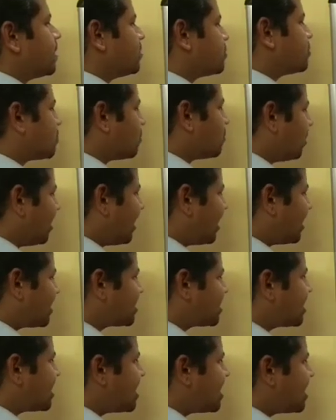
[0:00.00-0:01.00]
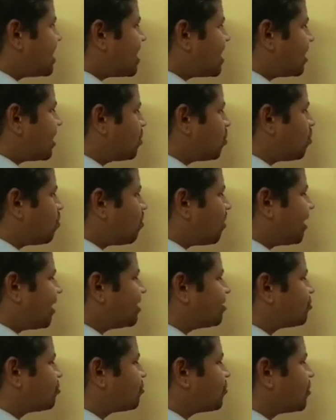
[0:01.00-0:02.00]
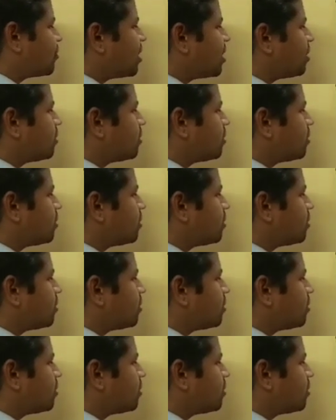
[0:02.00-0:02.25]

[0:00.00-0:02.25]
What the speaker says: So let's see here. 2 by 3